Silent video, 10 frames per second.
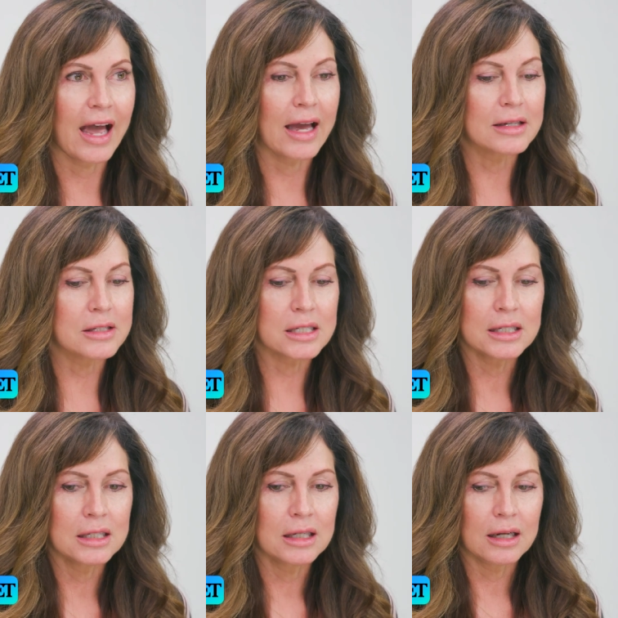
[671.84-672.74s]
and,
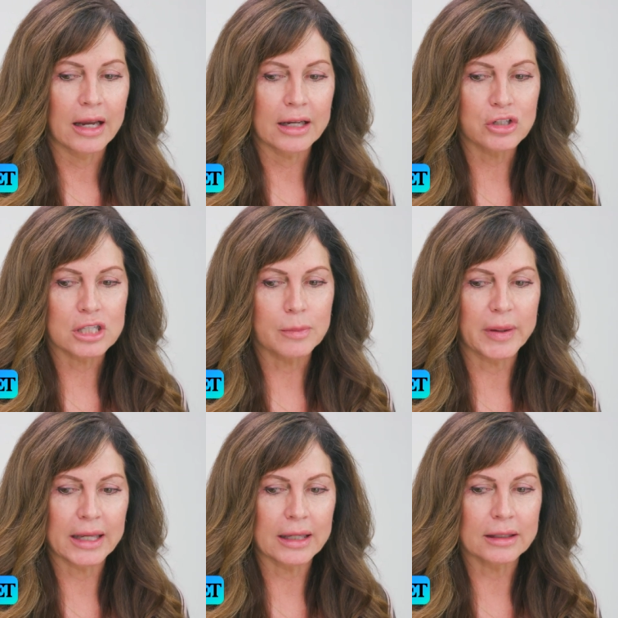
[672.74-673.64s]
and just
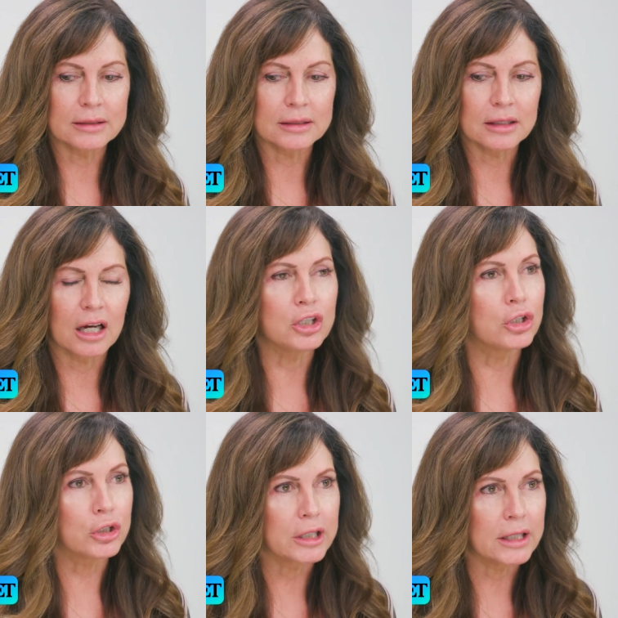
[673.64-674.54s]
being a
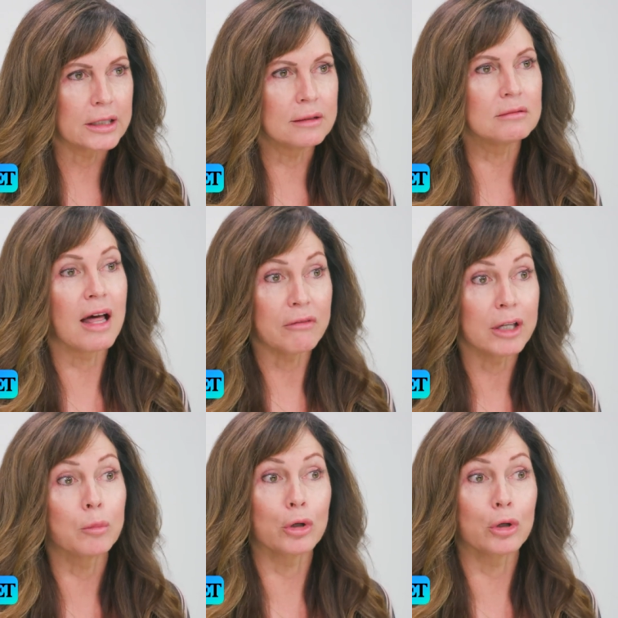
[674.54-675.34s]
good, loving